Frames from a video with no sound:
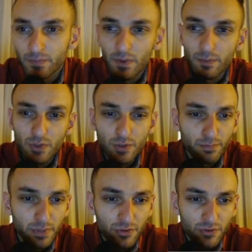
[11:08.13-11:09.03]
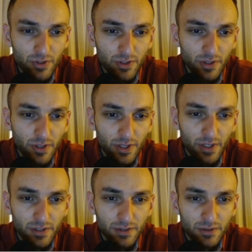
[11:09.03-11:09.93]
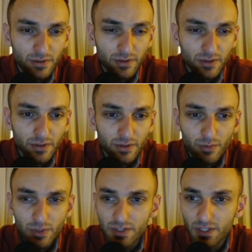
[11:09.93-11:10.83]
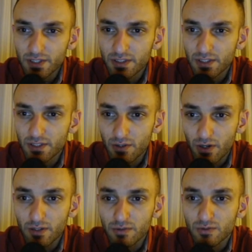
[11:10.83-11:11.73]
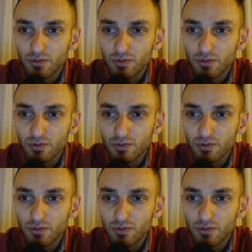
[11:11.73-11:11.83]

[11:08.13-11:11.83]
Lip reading: Bishop b3, and what's the idea?